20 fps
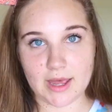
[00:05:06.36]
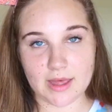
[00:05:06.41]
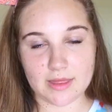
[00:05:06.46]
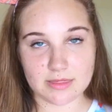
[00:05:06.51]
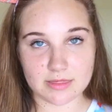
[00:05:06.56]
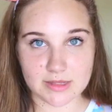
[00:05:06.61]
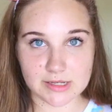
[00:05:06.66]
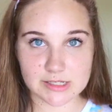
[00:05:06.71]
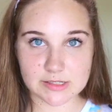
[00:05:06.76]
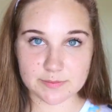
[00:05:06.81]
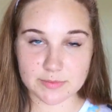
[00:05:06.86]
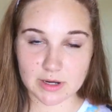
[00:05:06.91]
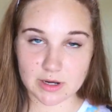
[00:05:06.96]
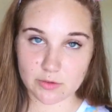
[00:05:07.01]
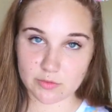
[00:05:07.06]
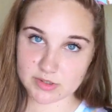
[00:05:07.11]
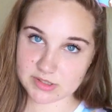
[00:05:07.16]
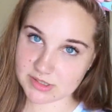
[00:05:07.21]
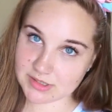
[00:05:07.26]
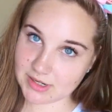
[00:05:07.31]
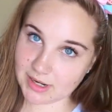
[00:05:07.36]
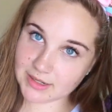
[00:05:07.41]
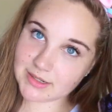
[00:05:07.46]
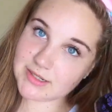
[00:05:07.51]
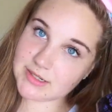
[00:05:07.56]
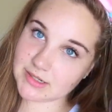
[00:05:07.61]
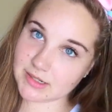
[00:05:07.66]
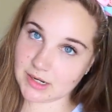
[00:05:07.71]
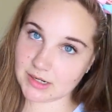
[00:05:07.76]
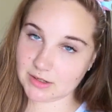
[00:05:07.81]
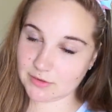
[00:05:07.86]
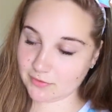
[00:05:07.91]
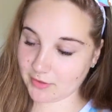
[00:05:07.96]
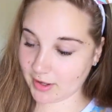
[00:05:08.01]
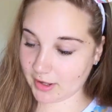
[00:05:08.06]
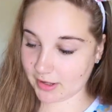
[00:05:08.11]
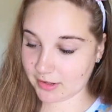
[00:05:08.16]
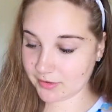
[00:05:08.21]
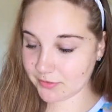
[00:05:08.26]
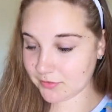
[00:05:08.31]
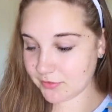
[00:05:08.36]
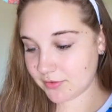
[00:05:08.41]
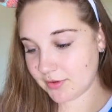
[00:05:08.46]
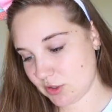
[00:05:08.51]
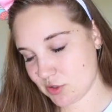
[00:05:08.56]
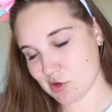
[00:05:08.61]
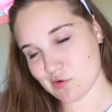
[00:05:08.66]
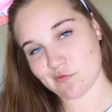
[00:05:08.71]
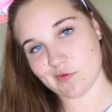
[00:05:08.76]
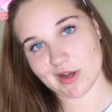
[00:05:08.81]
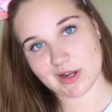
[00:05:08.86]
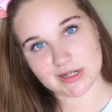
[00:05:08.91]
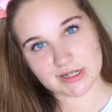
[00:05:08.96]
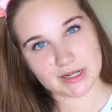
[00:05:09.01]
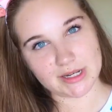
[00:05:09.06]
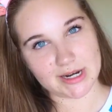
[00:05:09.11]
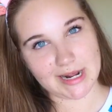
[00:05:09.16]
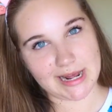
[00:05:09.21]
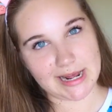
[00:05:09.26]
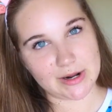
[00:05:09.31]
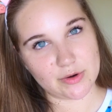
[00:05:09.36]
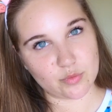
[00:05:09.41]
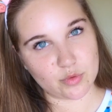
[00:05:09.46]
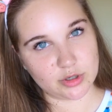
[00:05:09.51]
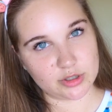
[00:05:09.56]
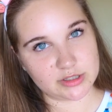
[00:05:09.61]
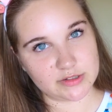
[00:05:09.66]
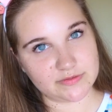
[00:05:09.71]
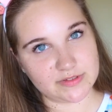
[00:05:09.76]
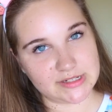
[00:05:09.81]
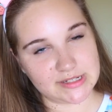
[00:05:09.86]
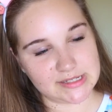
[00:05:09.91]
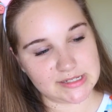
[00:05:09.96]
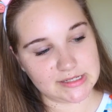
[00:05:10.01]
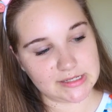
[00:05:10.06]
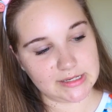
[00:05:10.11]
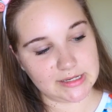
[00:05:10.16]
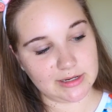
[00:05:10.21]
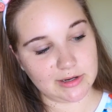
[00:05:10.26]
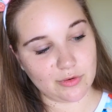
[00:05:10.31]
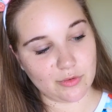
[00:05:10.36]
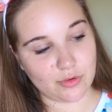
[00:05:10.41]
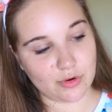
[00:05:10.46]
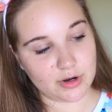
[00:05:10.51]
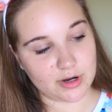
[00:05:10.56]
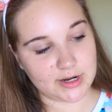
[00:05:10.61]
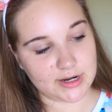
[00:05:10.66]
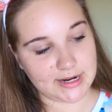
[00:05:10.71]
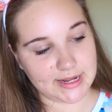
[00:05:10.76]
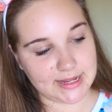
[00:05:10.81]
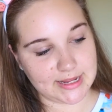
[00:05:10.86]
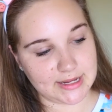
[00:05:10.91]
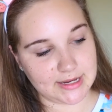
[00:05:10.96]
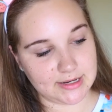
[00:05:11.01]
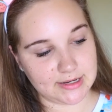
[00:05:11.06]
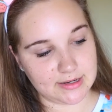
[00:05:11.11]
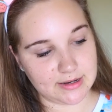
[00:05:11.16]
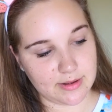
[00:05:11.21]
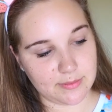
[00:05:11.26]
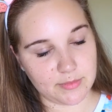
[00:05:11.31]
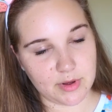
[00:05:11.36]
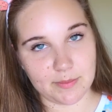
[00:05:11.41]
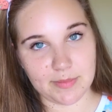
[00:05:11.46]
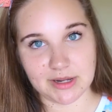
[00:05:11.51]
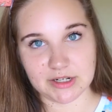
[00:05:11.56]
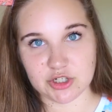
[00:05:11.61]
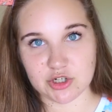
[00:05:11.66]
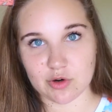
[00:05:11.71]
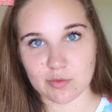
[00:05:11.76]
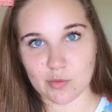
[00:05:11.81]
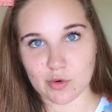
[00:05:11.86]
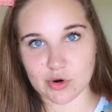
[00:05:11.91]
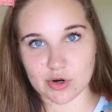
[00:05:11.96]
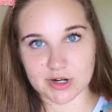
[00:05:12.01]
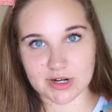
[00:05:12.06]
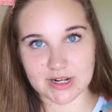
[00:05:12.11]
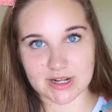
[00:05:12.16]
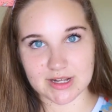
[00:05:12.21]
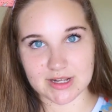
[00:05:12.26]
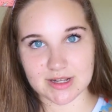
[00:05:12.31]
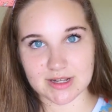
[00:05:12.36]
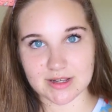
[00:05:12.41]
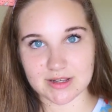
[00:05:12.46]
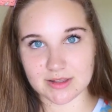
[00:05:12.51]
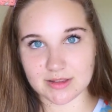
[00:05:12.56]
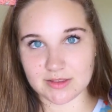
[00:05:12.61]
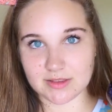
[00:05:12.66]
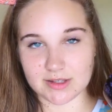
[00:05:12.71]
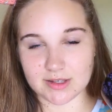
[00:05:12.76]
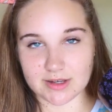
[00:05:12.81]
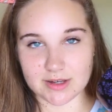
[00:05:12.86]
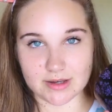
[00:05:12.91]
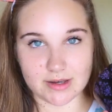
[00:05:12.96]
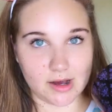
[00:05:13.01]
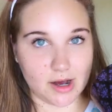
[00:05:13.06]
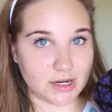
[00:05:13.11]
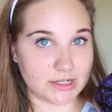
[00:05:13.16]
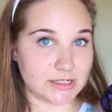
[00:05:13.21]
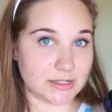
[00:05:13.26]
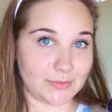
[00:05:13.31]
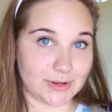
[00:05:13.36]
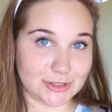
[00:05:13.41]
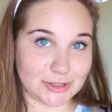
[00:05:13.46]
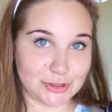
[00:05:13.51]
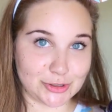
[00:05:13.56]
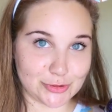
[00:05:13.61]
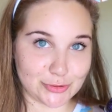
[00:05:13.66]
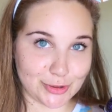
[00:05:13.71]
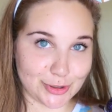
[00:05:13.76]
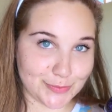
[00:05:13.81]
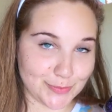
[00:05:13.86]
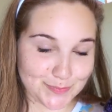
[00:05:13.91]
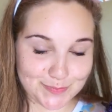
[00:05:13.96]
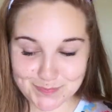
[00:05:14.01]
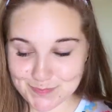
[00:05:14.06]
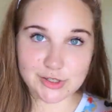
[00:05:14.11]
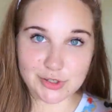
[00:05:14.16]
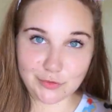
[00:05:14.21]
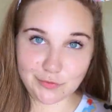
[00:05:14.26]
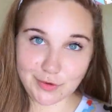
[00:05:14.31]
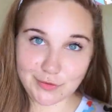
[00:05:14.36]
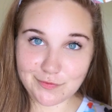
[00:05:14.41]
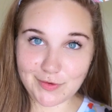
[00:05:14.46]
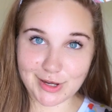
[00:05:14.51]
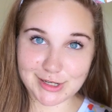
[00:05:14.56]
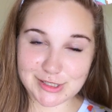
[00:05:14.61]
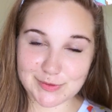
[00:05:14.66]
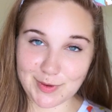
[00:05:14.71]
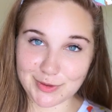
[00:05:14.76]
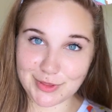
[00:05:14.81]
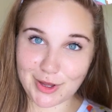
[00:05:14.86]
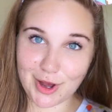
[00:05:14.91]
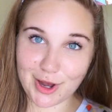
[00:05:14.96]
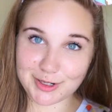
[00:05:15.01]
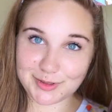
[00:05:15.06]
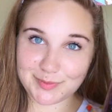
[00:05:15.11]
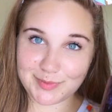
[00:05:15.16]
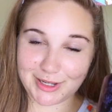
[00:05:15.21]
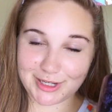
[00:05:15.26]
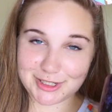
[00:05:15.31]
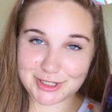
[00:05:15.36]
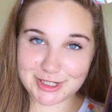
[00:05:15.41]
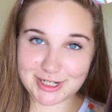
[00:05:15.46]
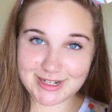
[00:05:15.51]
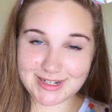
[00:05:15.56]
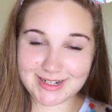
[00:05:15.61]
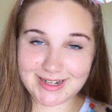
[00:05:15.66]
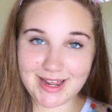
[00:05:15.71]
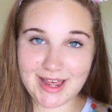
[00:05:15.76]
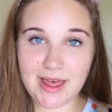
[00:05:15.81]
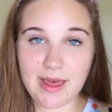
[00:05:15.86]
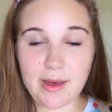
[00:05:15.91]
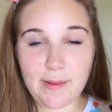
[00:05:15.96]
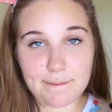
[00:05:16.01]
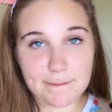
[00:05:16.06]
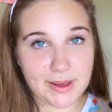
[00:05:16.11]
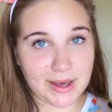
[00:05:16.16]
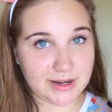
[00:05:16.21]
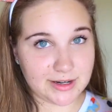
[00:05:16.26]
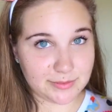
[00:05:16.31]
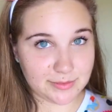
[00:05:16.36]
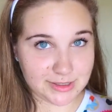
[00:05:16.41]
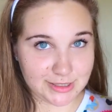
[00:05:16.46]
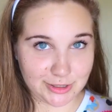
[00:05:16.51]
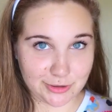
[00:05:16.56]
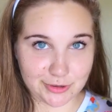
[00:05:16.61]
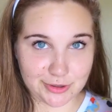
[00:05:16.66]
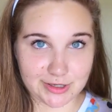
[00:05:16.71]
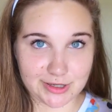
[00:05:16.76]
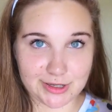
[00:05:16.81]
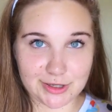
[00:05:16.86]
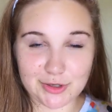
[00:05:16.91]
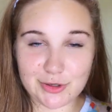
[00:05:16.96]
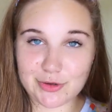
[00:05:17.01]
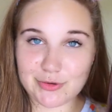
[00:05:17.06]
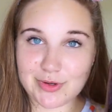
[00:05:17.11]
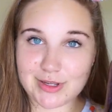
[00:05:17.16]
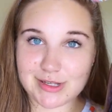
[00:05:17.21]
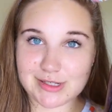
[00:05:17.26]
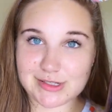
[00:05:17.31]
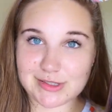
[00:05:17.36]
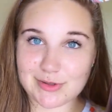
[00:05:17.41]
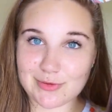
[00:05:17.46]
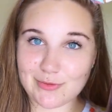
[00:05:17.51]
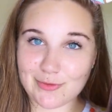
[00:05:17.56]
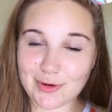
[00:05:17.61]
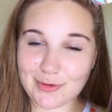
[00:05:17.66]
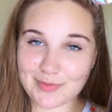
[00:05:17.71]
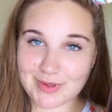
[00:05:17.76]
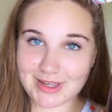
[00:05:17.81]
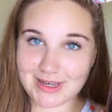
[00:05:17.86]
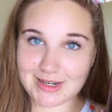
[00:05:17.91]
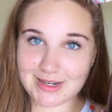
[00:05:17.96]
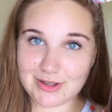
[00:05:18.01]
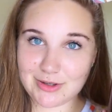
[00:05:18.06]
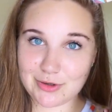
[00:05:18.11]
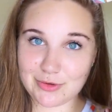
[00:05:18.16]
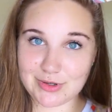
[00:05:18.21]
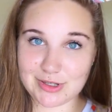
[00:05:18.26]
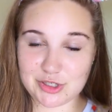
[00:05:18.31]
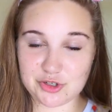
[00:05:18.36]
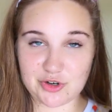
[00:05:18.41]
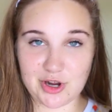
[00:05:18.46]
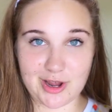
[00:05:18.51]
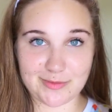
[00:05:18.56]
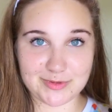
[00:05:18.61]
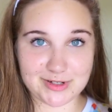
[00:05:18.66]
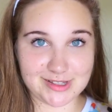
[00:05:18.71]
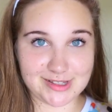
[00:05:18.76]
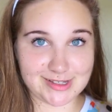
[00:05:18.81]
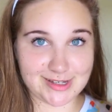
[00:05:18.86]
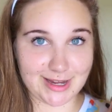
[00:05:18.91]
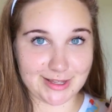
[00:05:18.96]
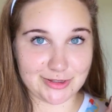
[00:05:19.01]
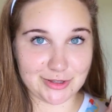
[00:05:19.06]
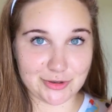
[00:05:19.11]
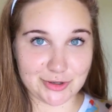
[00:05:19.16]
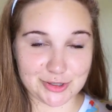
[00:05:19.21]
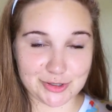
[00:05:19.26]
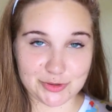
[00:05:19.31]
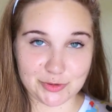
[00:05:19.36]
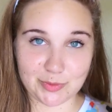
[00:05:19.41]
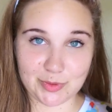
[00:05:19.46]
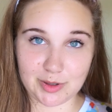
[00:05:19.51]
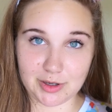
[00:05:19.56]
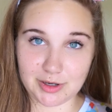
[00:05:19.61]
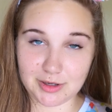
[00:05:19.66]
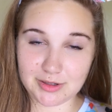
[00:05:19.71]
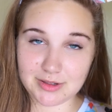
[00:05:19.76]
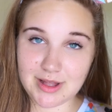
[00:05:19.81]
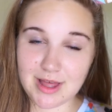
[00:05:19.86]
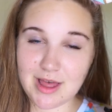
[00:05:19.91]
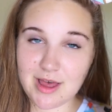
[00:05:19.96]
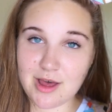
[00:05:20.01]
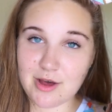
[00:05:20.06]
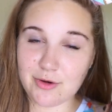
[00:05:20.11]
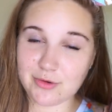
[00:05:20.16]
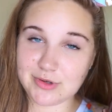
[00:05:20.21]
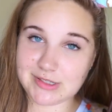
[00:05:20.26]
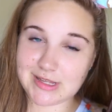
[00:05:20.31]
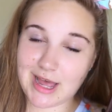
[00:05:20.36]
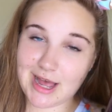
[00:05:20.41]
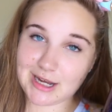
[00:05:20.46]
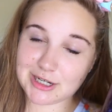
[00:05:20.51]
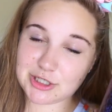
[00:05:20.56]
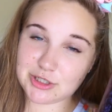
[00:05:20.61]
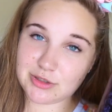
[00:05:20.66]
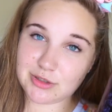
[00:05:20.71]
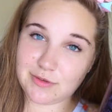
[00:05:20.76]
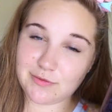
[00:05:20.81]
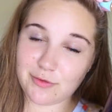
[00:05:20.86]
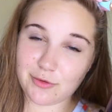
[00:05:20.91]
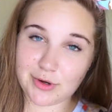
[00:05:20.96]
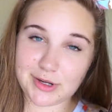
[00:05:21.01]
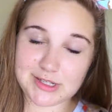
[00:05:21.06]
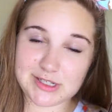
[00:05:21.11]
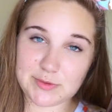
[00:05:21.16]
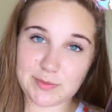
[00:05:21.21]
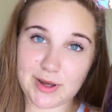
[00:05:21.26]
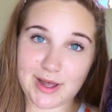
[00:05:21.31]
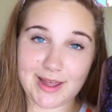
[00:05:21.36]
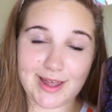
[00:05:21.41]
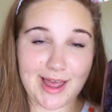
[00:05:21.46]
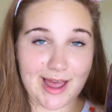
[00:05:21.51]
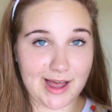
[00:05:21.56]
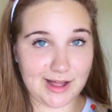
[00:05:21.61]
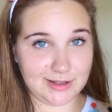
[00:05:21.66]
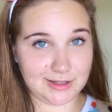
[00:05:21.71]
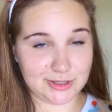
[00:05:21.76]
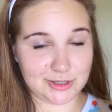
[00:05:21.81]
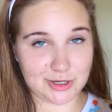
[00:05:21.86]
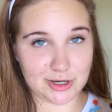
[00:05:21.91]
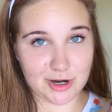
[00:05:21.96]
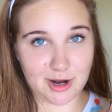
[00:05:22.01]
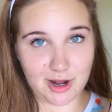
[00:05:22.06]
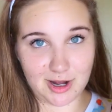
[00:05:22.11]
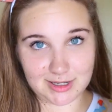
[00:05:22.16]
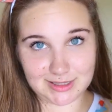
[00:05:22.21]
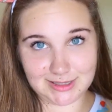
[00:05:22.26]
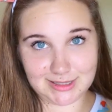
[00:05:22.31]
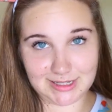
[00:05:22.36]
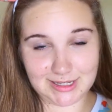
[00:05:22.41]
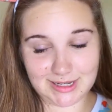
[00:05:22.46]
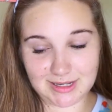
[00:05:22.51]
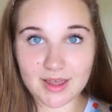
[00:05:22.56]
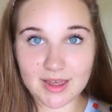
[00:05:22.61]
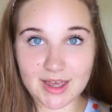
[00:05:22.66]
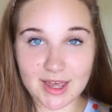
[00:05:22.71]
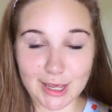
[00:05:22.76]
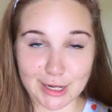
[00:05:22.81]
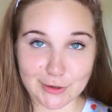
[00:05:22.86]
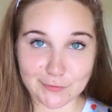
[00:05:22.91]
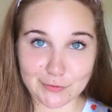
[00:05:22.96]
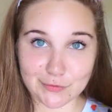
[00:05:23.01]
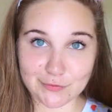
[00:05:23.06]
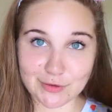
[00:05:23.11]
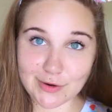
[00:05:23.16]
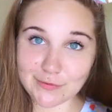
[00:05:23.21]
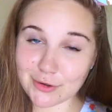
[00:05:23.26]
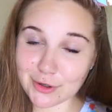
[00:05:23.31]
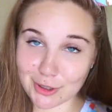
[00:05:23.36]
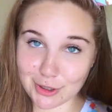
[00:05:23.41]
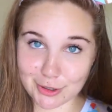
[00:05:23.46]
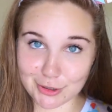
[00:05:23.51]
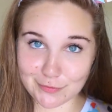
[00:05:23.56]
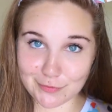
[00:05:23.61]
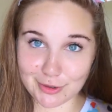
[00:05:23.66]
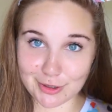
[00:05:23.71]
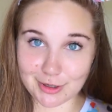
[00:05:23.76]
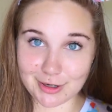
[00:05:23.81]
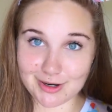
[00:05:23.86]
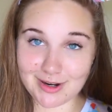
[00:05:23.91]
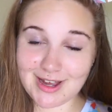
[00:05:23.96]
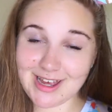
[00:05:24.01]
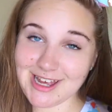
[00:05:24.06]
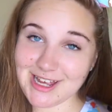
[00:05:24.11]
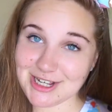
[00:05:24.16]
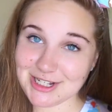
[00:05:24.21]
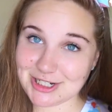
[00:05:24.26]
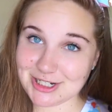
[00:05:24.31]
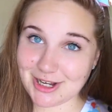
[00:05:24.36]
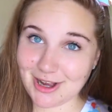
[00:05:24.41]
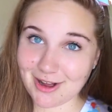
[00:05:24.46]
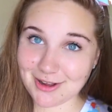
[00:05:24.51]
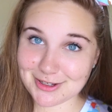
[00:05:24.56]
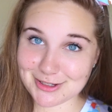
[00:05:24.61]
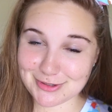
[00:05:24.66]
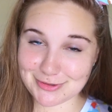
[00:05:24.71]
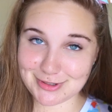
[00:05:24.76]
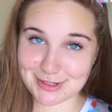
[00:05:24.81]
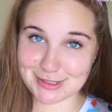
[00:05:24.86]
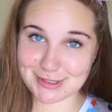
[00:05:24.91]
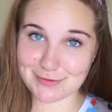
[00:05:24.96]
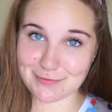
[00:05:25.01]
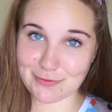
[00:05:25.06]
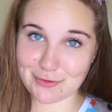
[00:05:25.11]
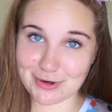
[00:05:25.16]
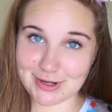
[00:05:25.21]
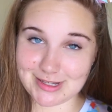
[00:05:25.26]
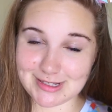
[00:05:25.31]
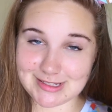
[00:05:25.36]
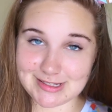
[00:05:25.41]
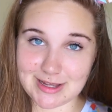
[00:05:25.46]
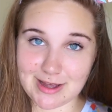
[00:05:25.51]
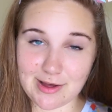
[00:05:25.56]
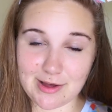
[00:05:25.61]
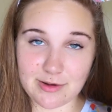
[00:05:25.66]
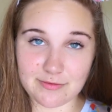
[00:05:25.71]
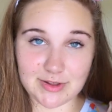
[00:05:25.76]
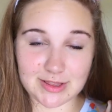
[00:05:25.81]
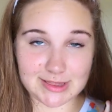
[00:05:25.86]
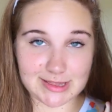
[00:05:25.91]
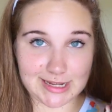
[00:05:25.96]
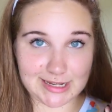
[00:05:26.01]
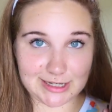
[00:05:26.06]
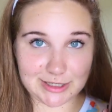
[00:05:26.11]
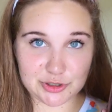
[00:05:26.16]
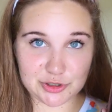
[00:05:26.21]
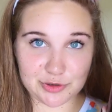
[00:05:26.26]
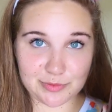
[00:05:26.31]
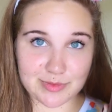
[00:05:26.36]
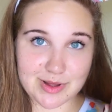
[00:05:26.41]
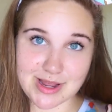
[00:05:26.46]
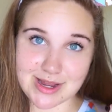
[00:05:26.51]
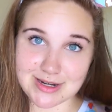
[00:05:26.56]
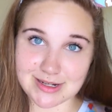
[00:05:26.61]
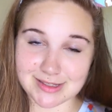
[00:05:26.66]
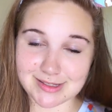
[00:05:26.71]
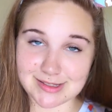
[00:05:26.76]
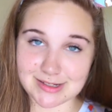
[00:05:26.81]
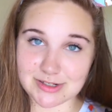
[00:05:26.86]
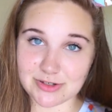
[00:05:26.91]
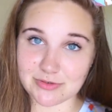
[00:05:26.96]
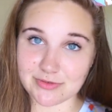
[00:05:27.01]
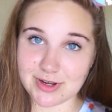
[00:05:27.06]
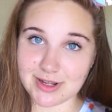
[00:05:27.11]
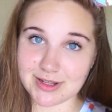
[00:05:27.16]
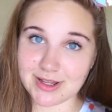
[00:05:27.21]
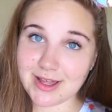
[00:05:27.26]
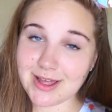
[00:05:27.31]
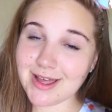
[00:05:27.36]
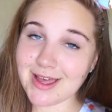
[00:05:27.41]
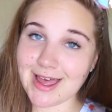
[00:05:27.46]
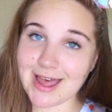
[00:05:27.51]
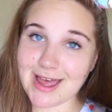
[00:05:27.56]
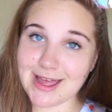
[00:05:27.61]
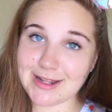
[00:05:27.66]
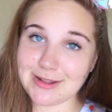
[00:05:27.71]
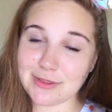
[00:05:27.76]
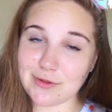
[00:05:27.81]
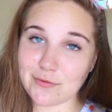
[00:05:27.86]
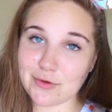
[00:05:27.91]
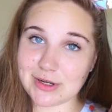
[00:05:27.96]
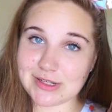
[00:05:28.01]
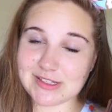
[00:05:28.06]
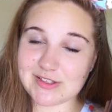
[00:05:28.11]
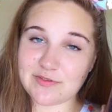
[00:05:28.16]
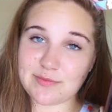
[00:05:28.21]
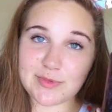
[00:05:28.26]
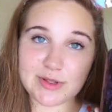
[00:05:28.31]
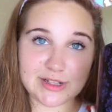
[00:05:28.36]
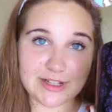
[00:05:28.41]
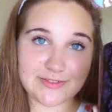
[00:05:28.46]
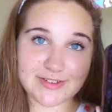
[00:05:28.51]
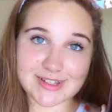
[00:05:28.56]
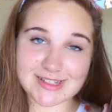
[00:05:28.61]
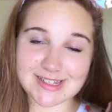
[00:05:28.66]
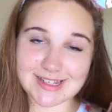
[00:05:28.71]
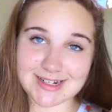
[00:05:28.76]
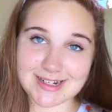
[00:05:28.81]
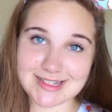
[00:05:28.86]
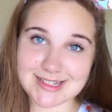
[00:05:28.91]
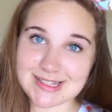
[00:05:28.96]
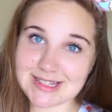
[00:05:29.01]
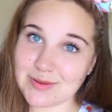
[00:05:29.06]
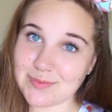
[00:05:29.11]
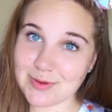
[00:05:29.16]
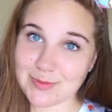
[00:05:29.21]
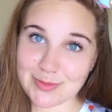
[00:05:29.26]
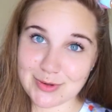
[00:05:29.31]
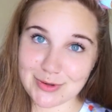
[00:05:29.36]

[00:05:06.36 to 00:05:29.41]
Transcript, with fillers: And this mug was $19.95. You can find it at World of Disney or in Memento Mori, the Haunted Mansion store. So fun facts about the Haunted Mansion. Madame Leota, who is the woman who is trapped inside the crystal ball, was actually voiced by Eleanor Audley. And if you've never heard of her, she also does the voice of Lady Tremaine in Cinderella and the voice of Maleficent in Sleeping